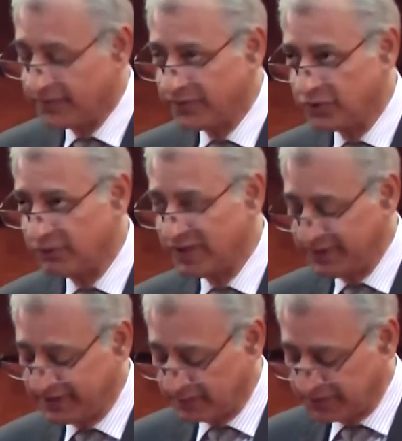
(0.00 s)
You may be
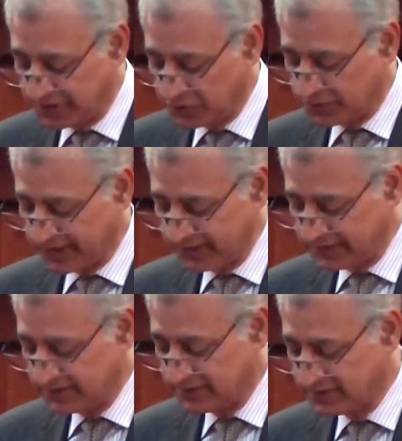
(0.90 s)
tempted to
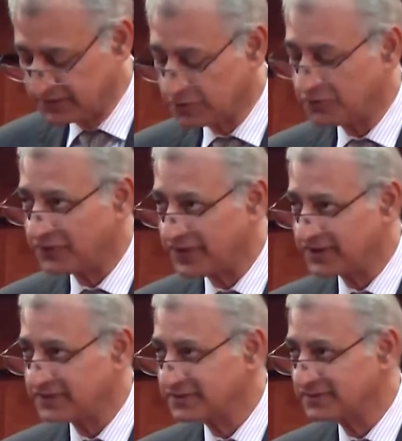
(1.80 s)
think, so
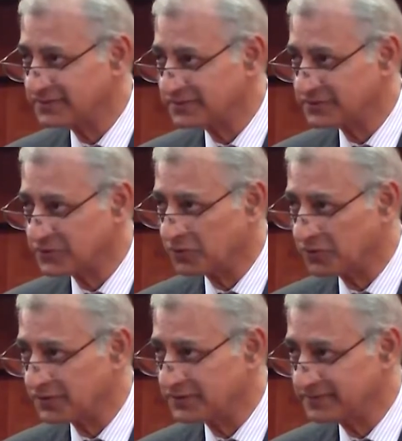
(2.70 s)
far, so
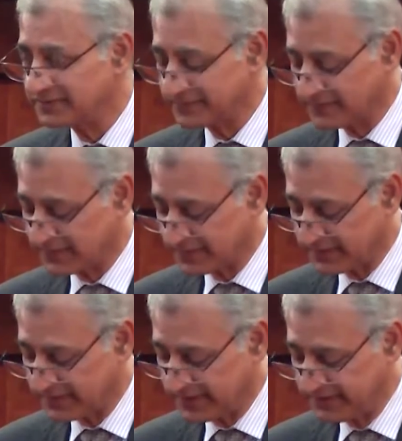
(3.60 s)
good,
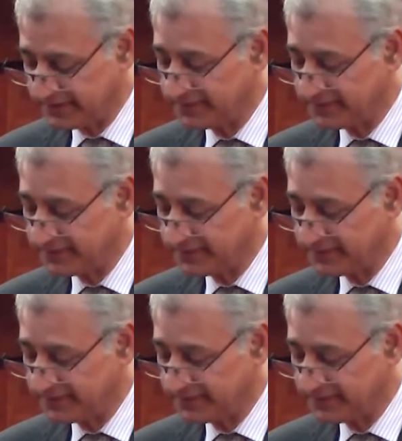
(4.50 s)
right?